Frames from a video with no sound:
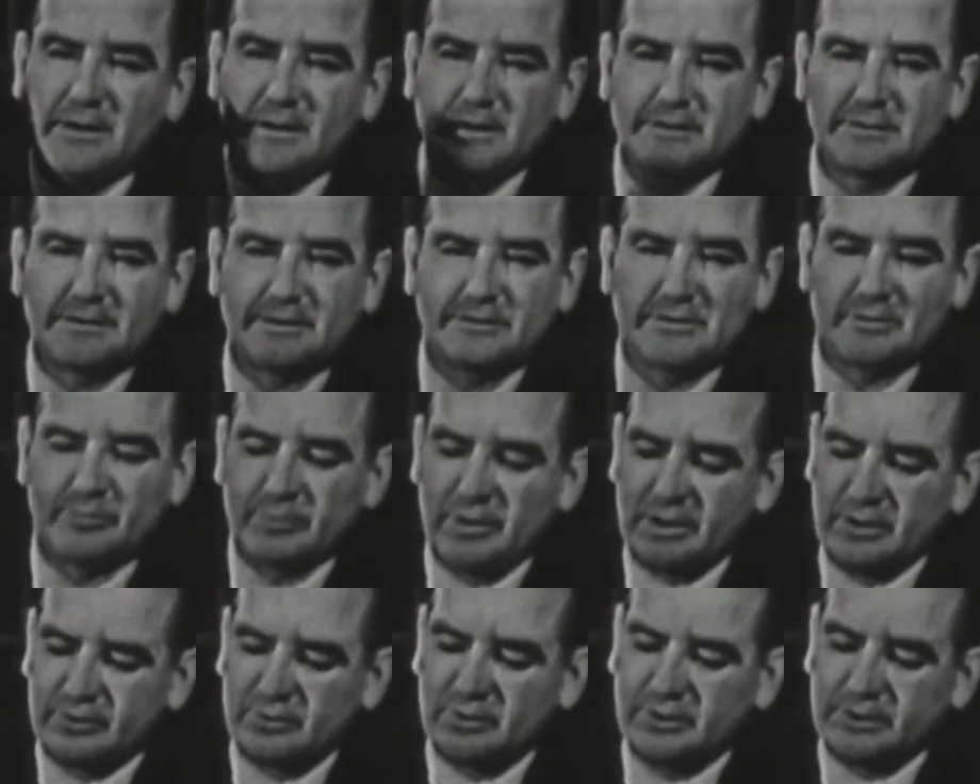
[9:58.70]
He says it
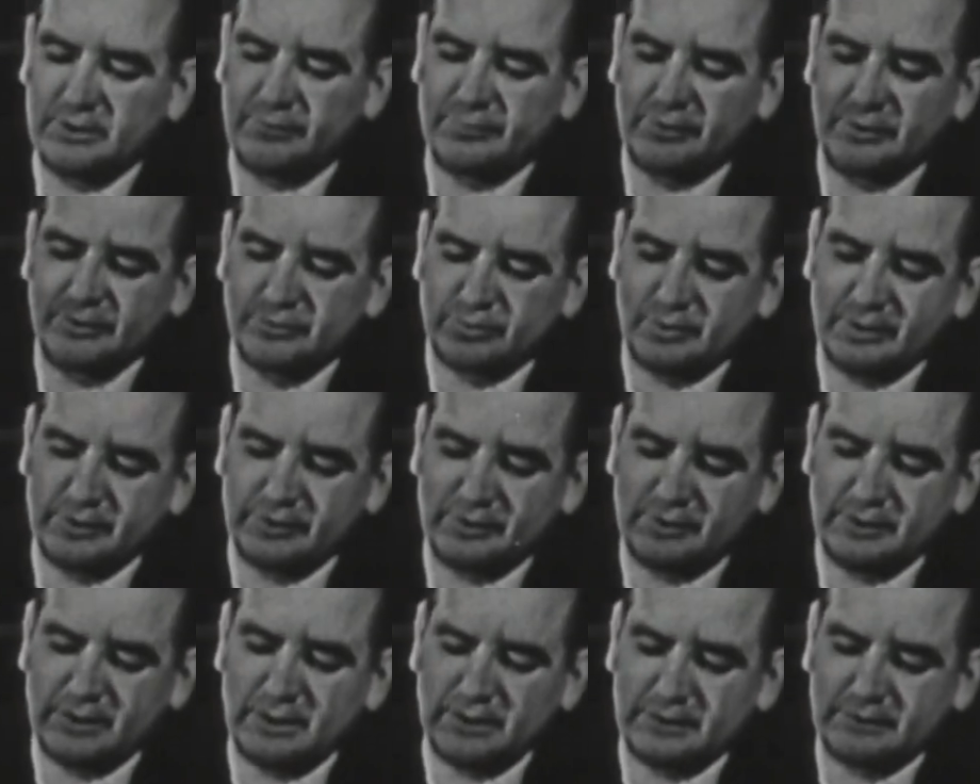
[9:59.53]
made no difference
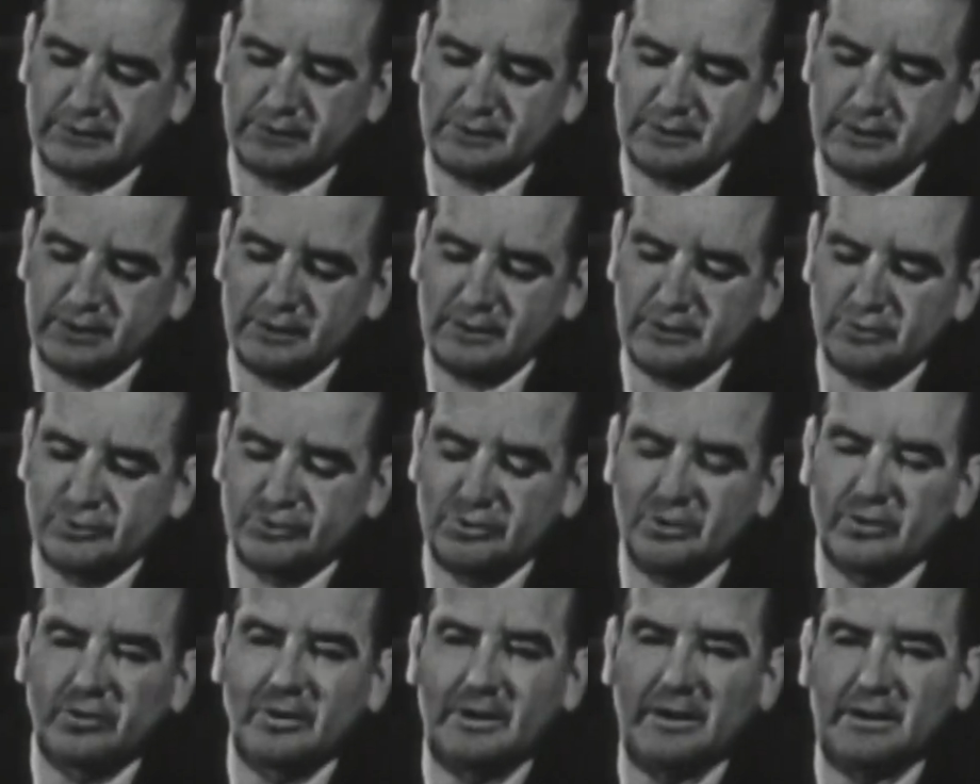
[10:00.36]
whether or not the
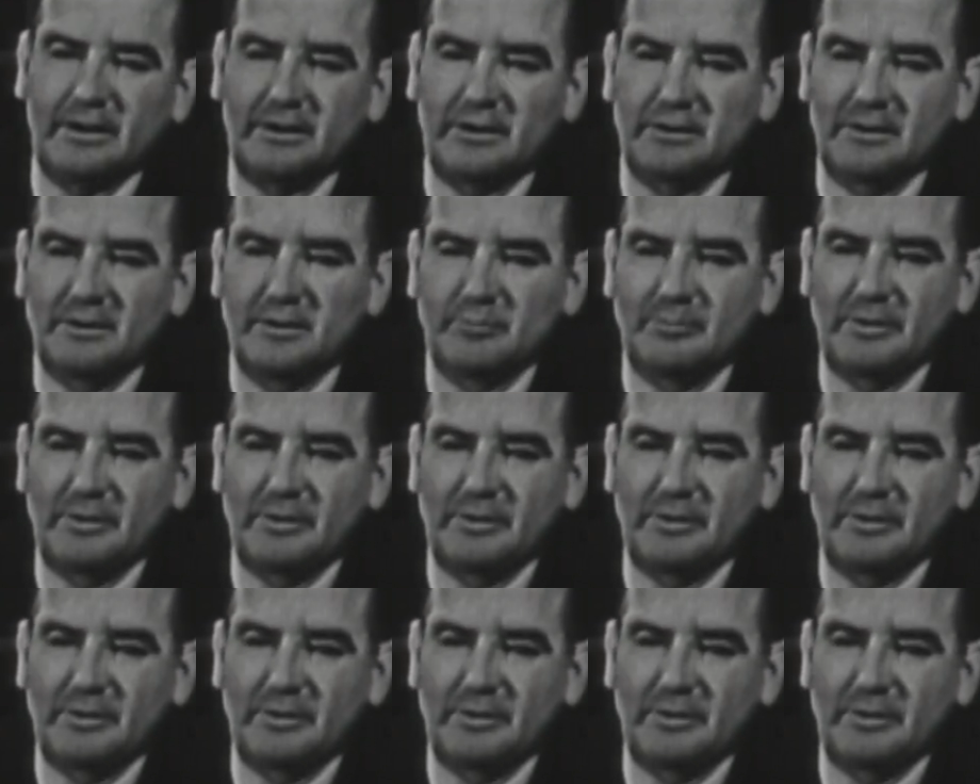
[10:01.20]
jury,